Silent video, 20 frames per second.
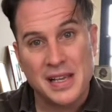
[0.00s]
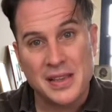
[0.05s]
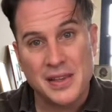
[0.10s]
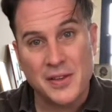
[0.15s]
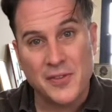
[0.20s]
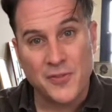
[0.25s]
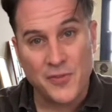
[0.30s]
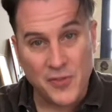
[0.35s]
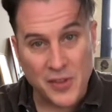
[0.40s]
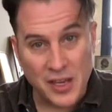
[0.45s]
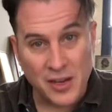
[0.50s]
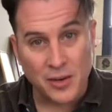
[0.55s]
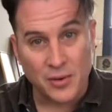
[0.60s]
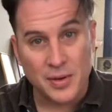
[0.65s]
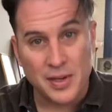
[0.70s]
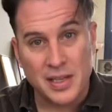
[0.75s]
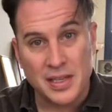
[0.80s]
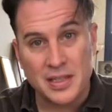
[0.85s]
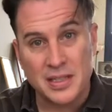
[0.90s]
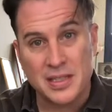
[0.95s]
the
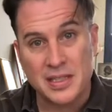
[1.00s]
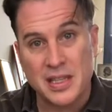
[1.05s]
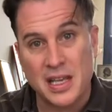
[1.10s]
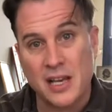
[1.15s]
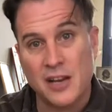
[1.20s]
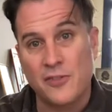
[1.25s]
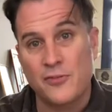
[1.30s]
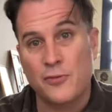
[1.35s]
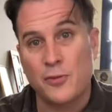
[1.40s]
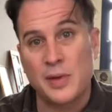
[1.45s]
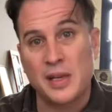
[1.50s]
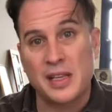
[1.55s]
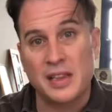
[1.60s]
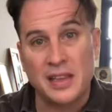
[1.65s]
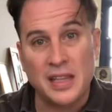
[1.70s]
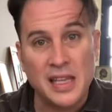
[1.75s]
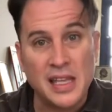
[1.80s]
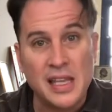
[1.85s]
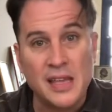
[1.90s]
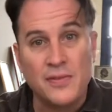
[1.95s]
fear is that if we
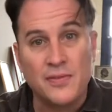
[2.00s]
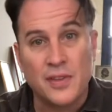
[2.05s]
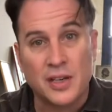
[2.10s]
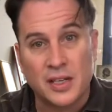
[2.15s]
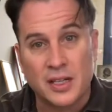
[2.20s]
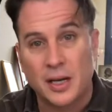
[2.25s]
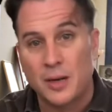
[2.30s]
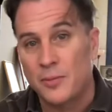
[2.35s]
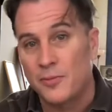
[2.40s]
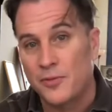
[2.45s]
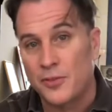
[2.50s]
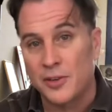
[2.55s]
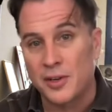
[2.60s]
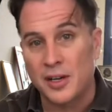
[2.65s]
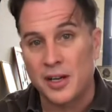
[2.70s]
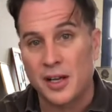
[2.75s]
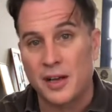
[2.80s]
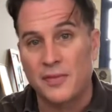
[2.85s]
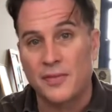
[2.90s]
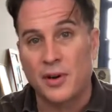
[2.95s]
leave the
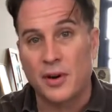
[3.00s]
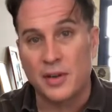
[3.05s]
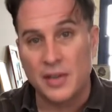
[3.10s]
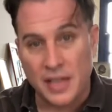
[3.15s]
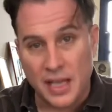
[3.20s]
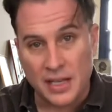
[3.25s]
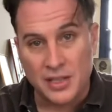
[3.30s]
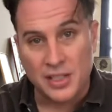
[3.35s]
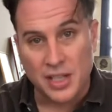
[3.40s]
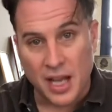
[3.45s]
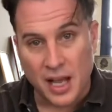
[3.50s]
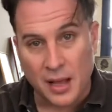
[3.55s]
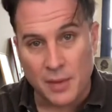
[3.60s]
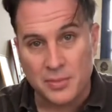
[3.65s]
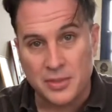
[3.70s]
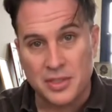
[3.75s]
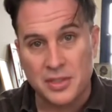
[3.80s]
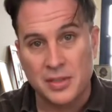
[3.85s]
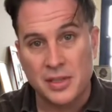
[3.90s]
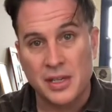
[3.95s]
comfort of our day
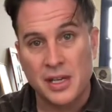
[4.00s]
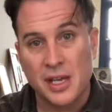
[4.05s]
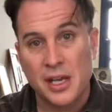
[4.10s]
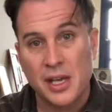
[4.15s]
jobs,